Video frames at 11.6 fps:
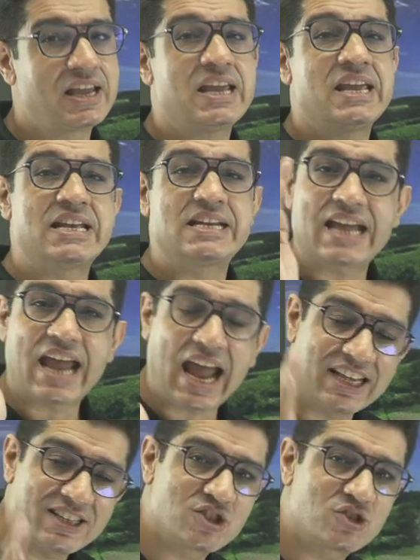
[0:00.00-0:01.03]
It
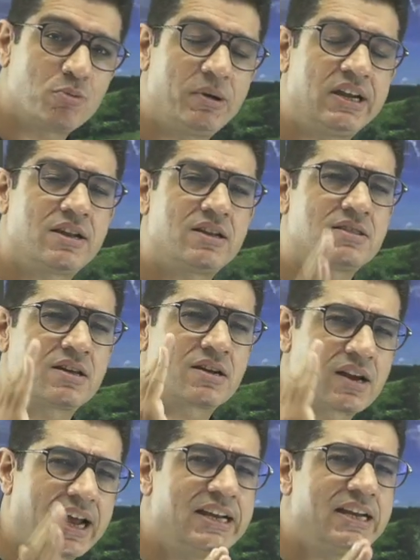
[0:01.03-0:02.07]
has to be done in the
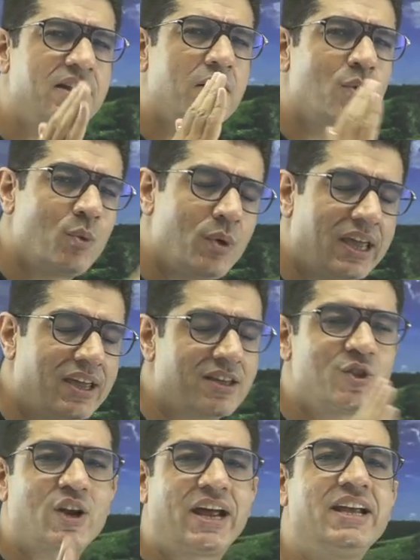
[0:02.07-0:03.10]
right way, the
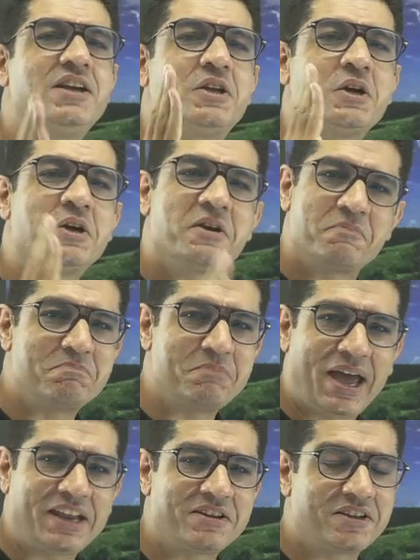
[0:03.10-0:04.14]
right
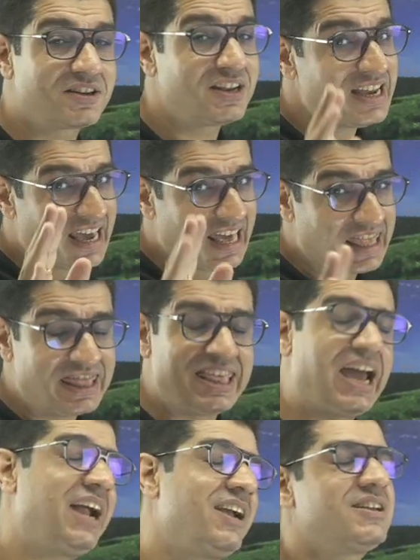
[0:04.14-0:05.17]
manner, and
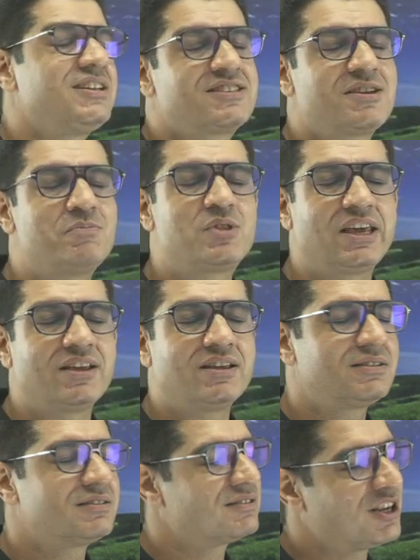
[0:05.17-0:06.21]
that is something
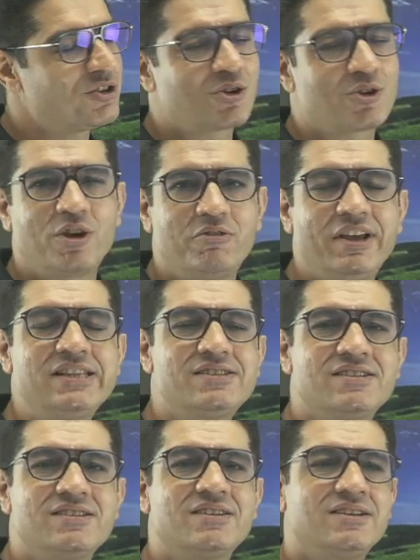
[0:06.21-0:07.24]
that you can always
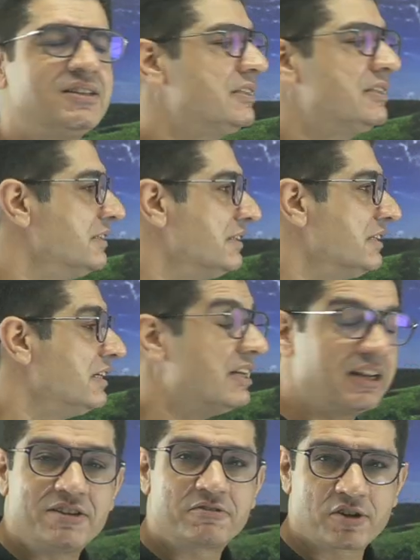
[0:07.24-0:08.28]

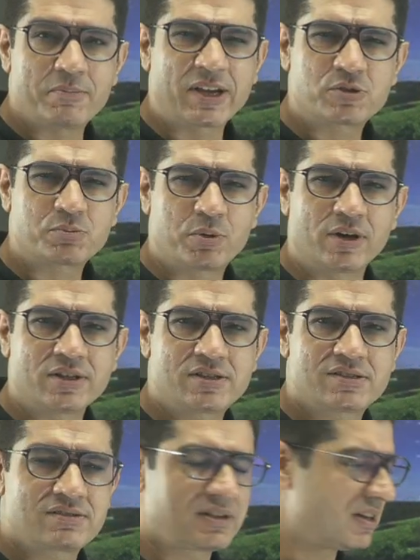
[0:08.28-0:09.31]
learn from
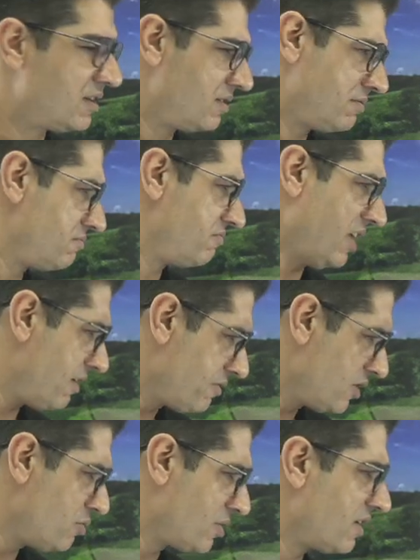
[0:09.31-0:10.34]
experts. And wherever you
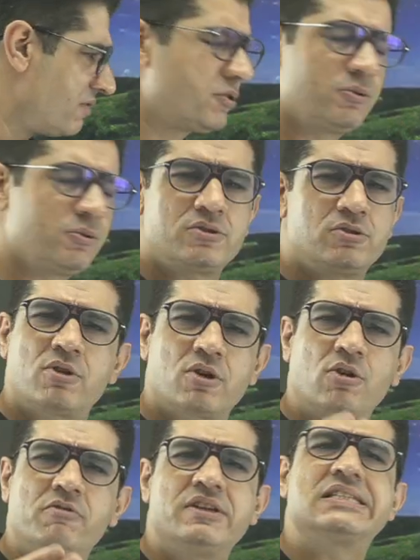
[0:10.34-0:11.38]
are confused, you can
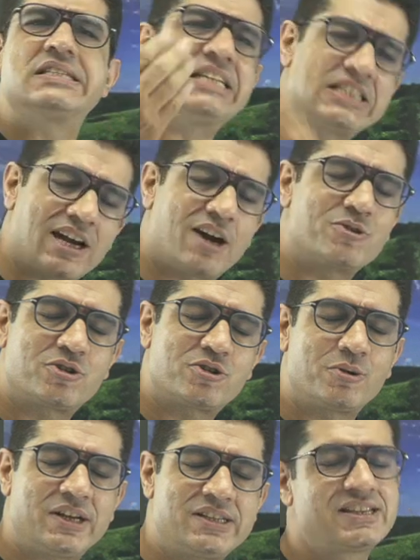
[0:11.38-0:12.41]
always reach out to
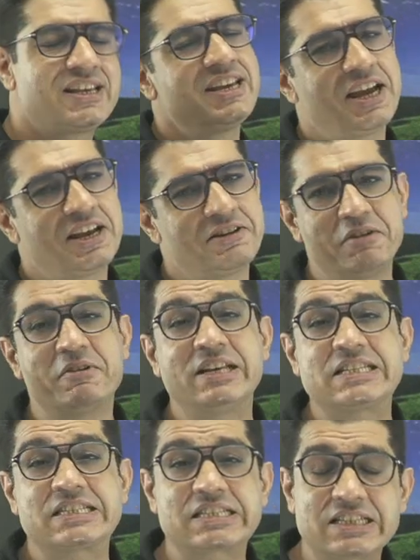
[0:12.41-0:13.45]
us, and we will
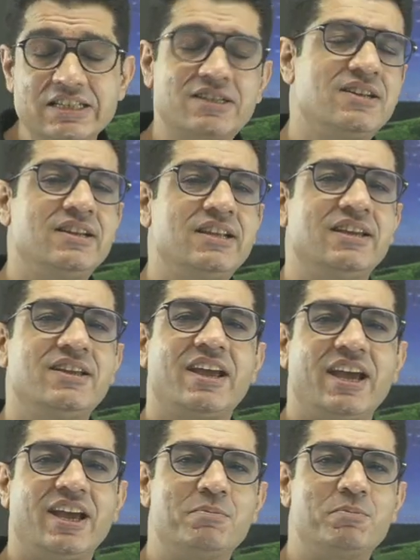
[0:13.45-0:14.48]
certainly
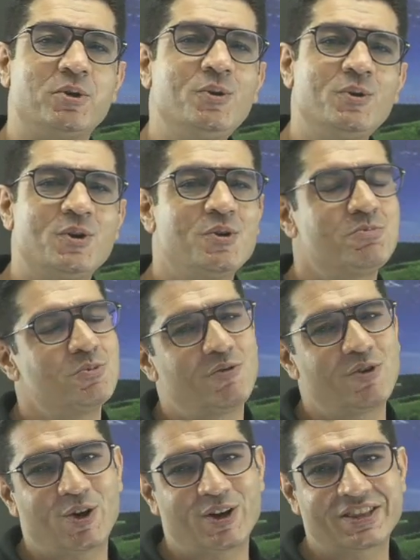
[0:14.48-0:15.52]
help you move
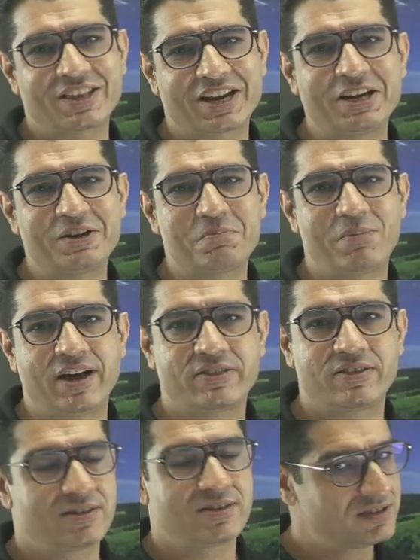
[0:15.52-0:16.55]
along the right path.
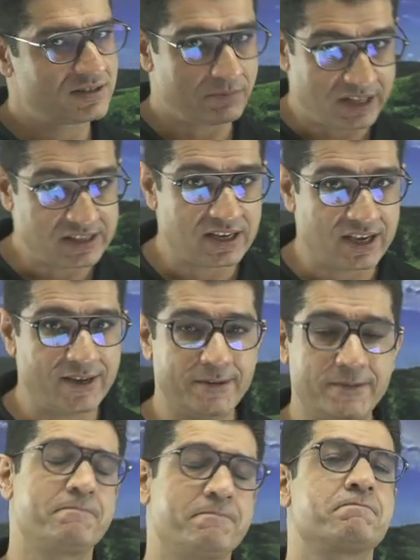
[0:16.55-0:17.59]
So once again,
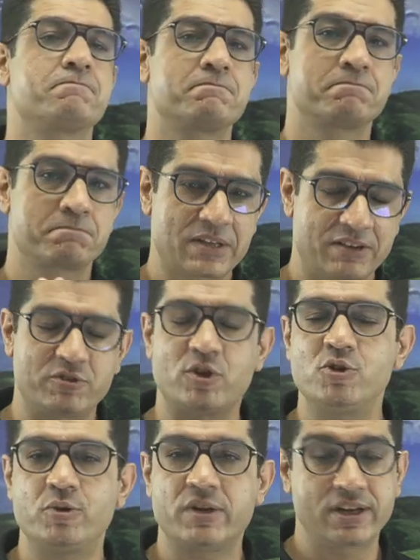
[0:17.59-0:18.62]
if you're new
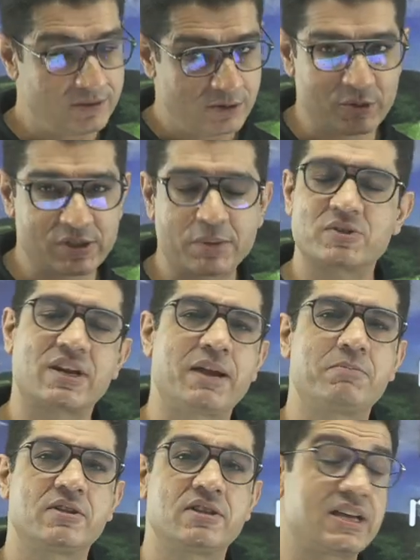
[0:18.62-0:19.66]
here, do subscribe to
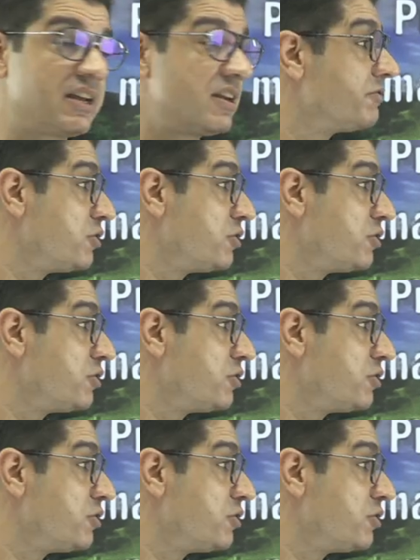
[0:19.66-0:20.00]
the channel. If you